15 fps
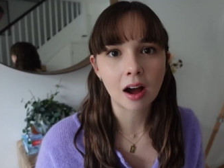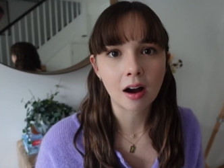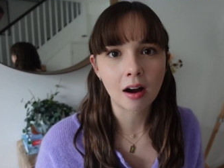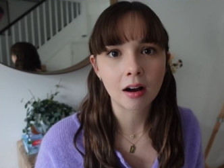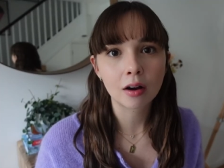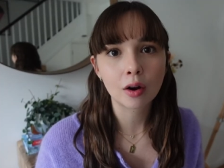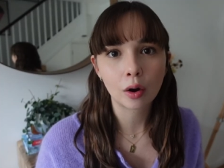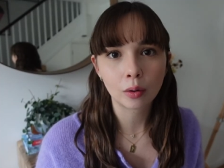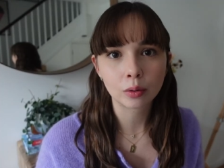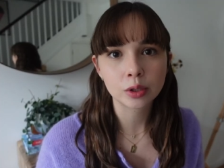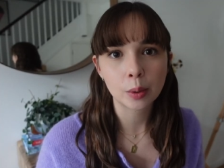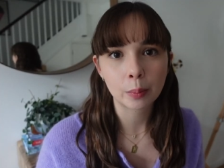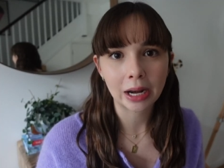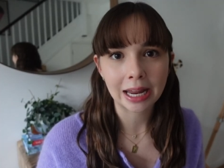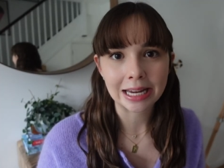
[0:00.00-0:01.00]
are gold
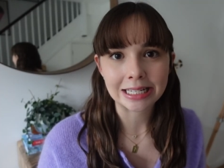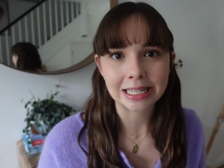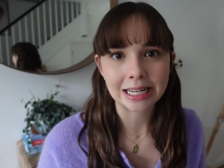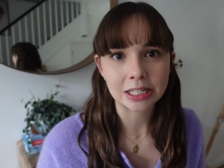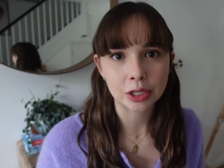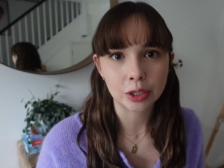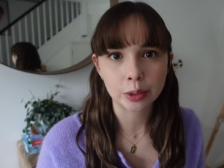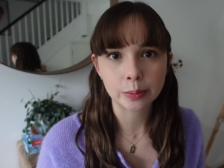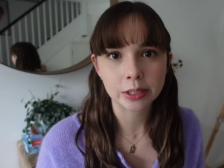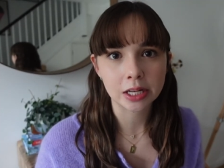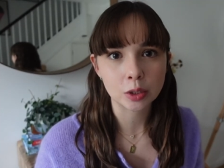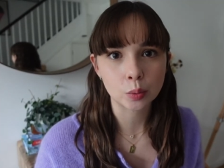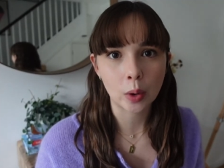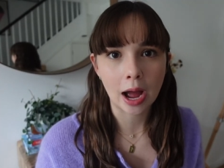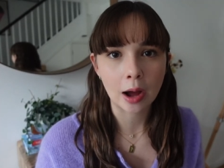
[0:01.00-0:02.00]
plated hoops
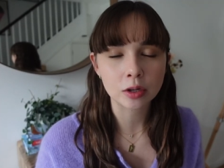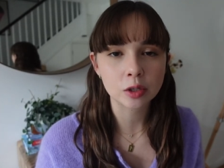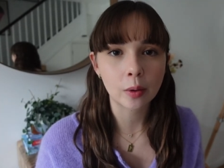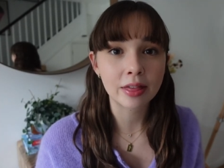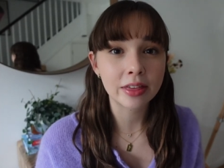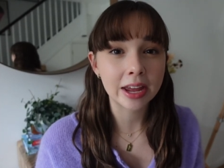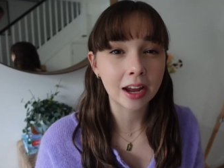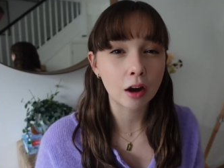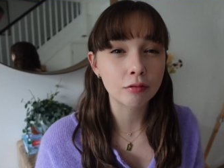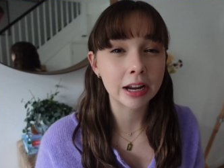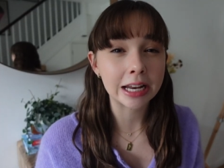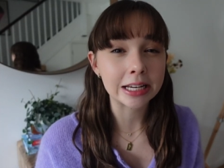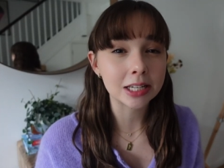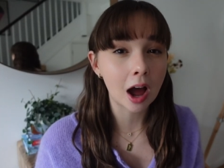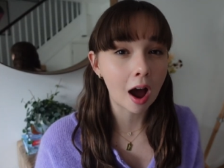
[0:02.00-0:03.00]
as well. So I think a
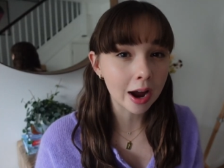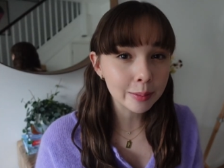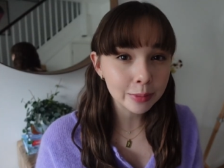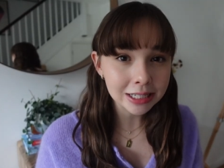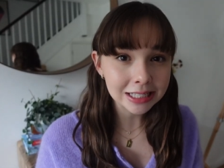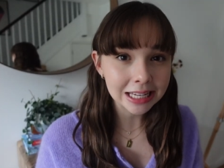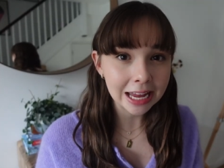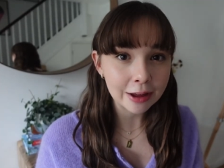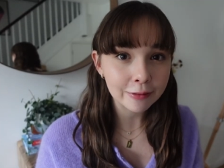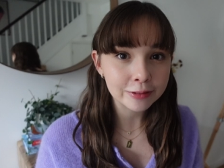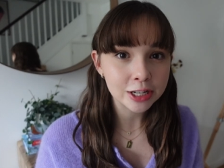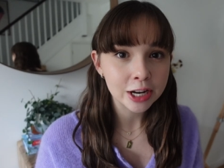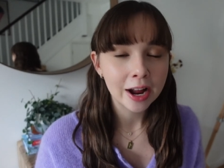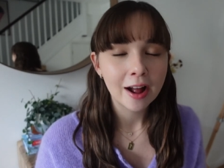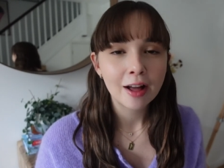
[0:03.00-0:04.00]
really timeless gift
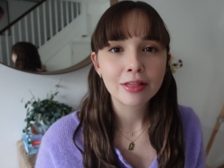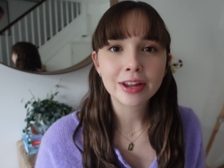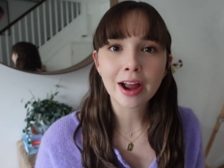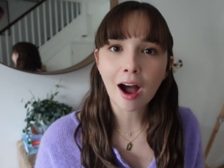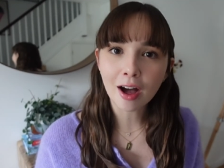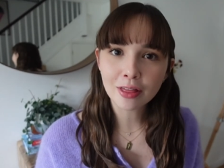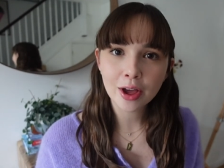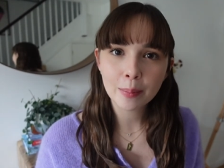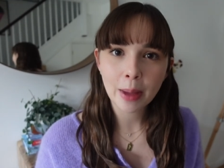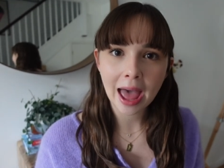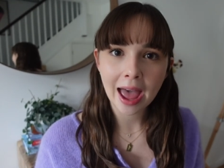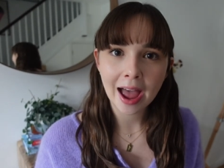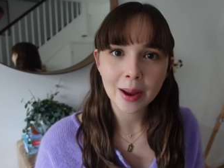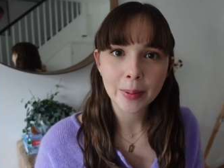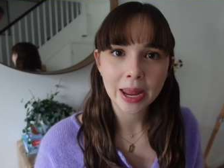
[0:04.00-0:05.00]
the other
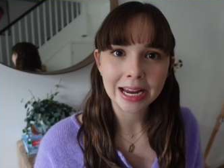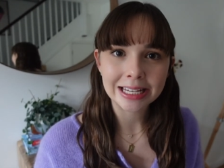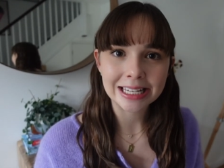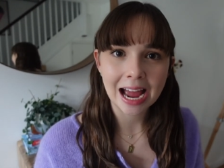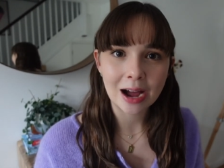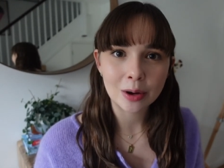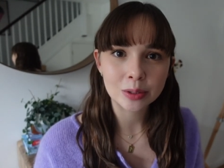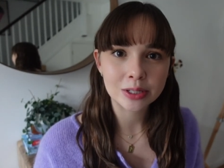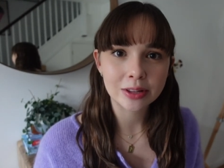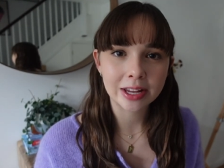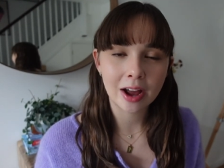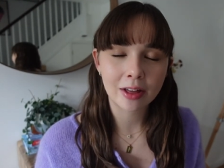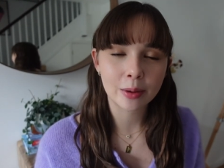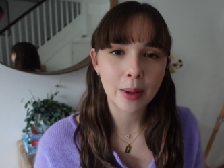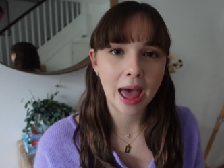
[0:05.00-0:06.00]
pair I picked out, the
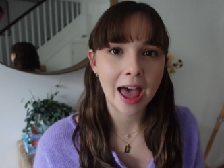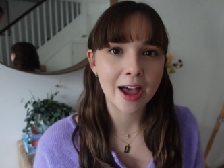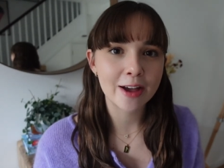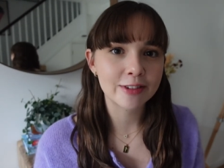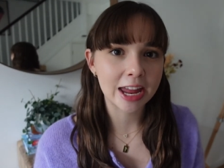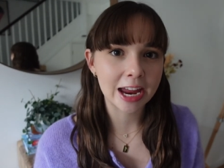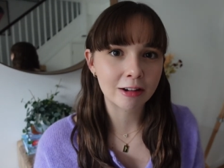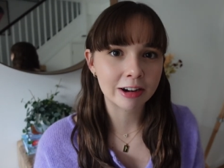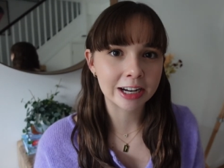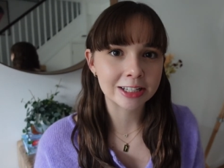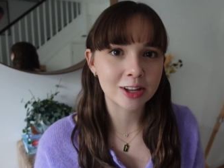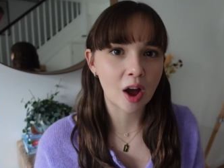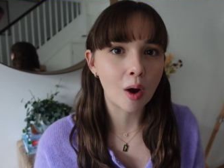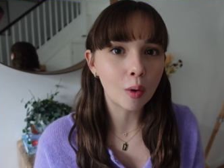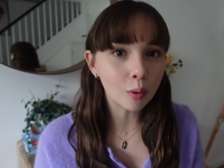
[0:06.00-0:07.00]
other pair of earrings
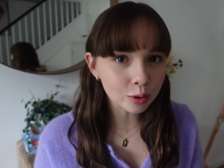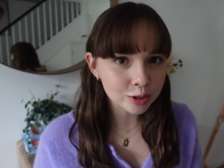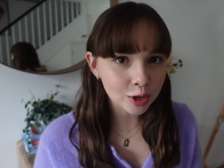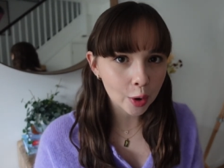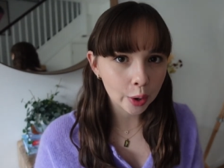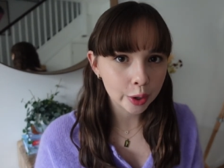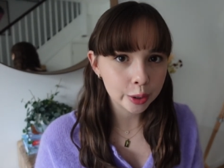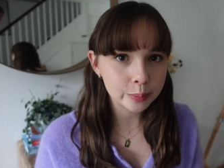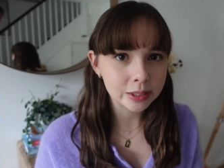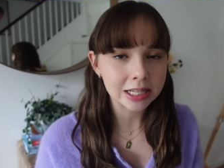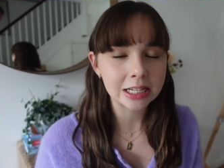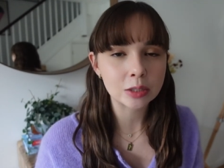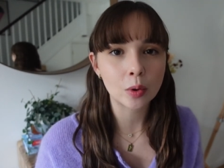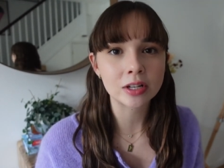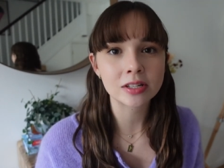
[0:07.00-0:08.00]
are also hoops.
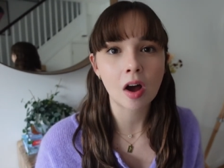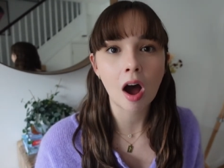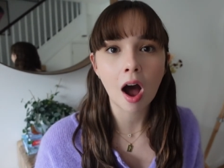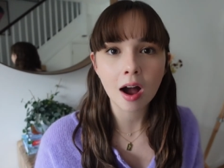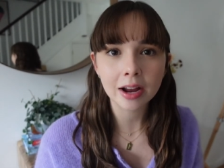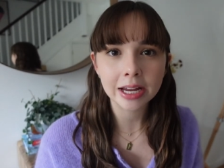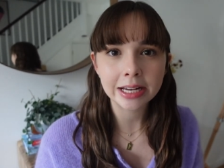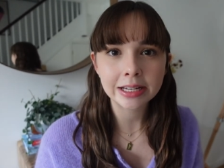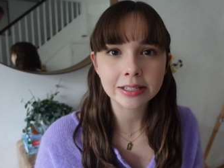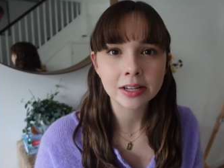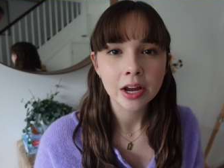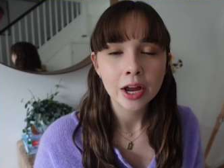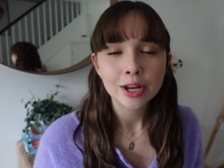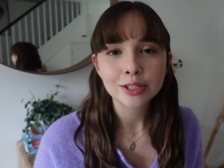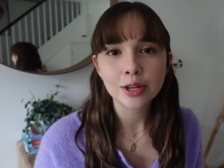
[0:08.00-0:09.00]
These ones are huggies,
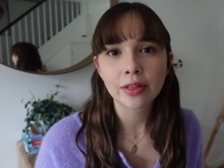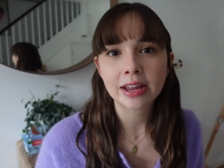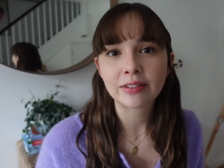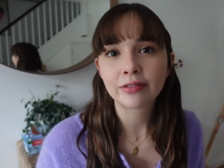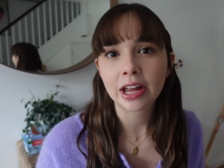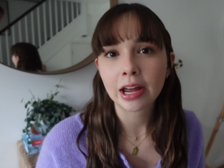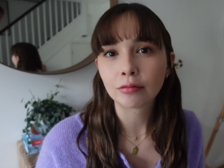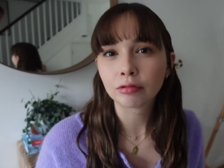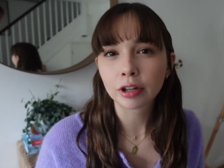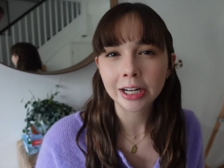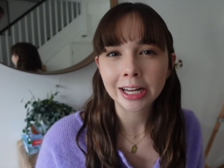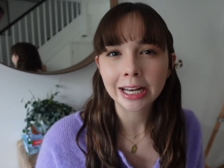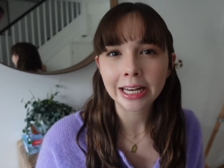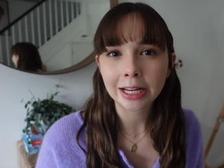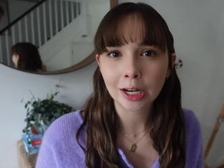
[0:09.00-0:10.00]
so they fit
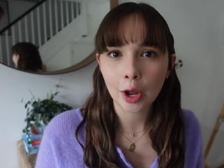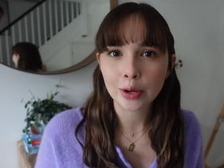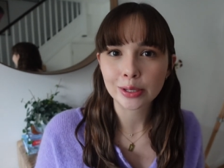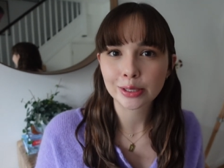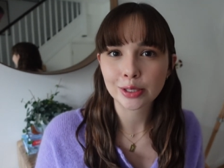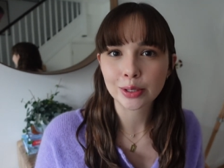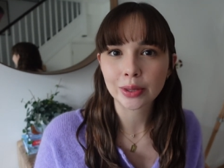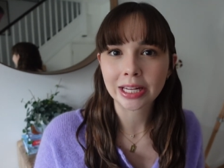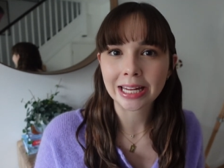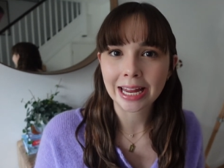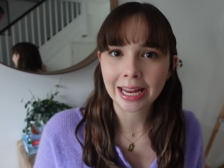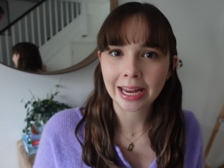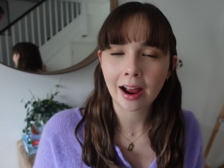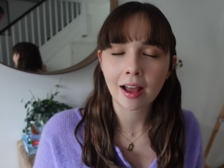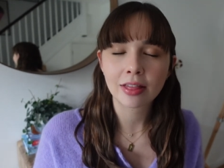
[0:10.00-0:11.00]
really close to the
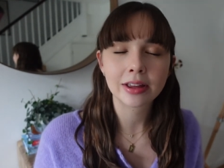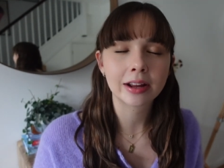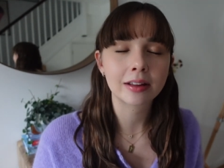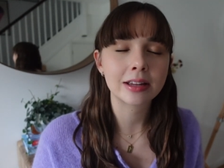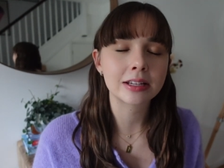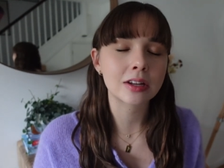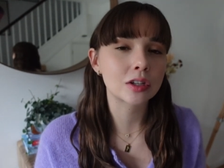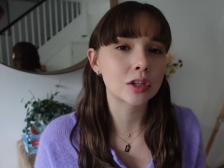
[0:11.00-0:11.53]
ear. I think these are